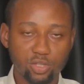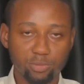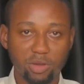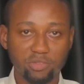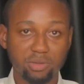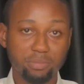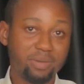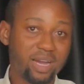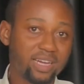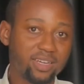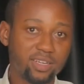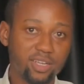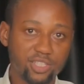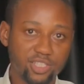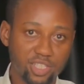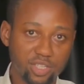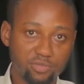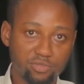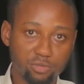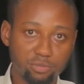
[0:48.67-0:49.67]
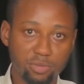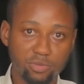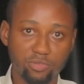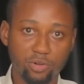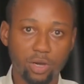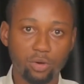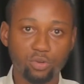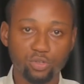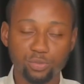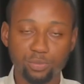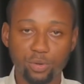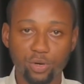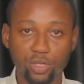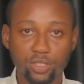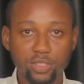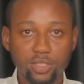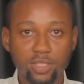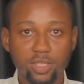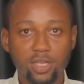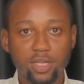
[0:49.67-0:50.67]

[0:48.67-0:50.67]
Some have been buying real estate even before I was born.